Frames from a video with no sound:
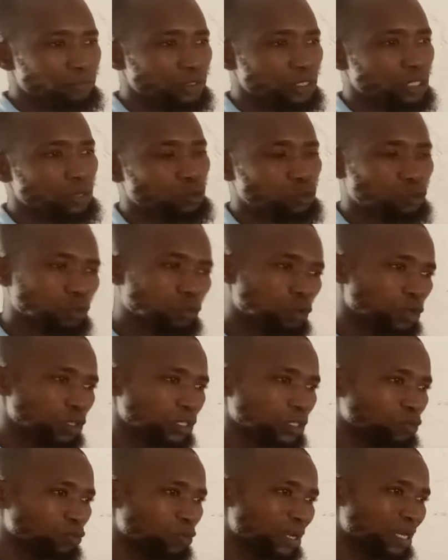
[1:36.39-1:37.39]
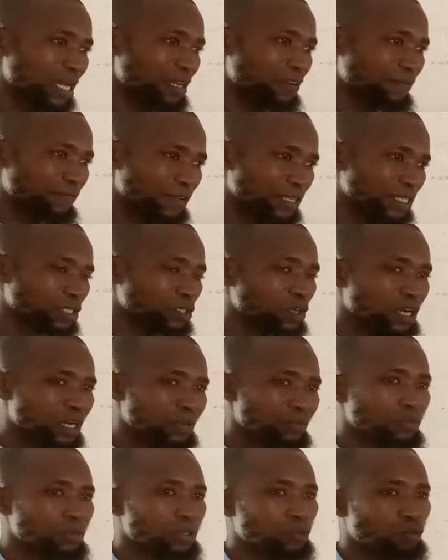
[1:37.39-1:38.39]
be able to what? Whether the first
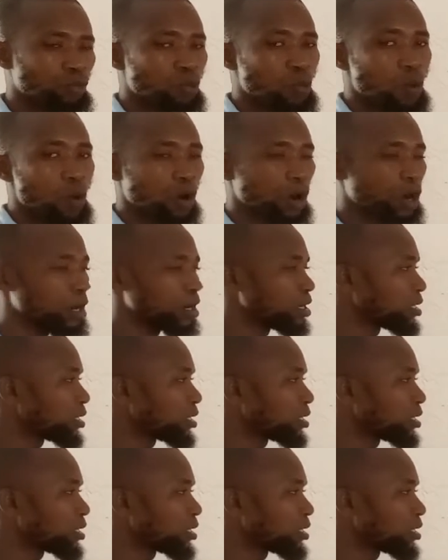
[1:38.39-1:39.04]
theorem will work.